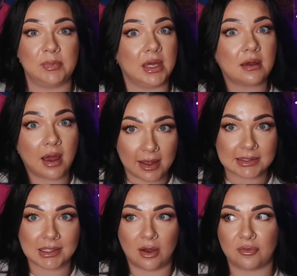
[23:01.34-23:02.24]

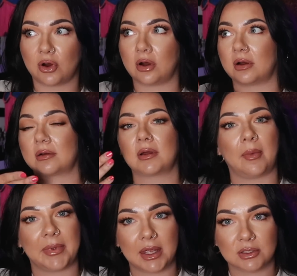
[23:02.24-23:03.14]
because of her
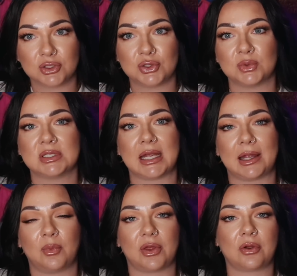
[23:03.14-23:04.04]
coming to stay
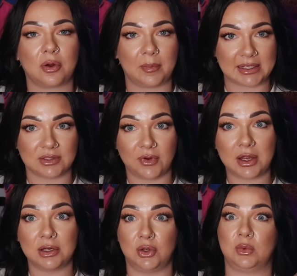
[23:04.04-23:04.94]
with her best
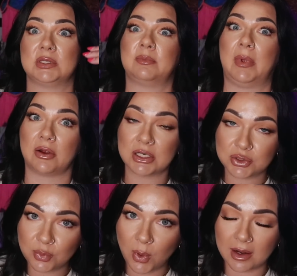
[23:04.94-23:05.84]
friend who was married
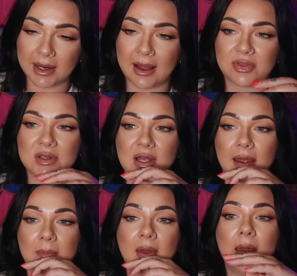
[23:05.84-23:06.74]
to Ronnie at the
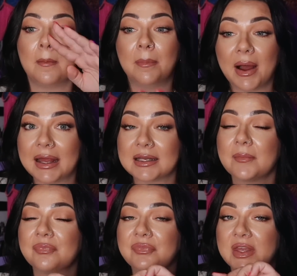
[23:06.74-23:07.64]
time. But
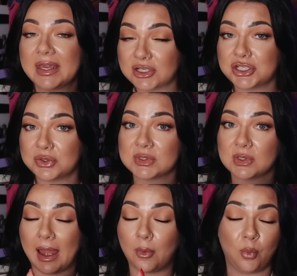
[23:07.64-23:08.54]
the issues
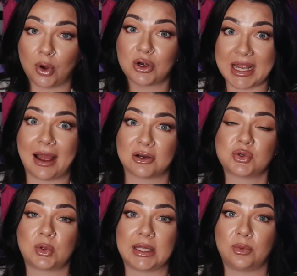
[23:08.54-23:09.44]
weren't
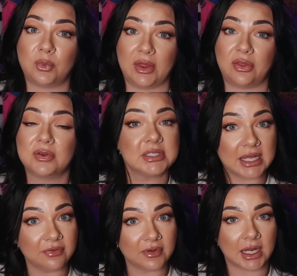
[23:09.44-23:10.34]
actually with
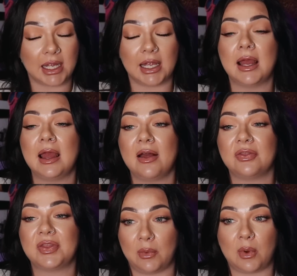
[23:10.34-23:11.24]
Tiffany.
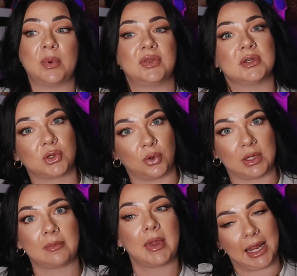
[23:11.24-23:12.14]
They were with this girl
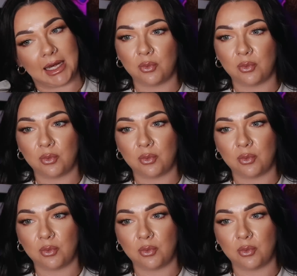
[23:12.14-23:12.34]
named Katie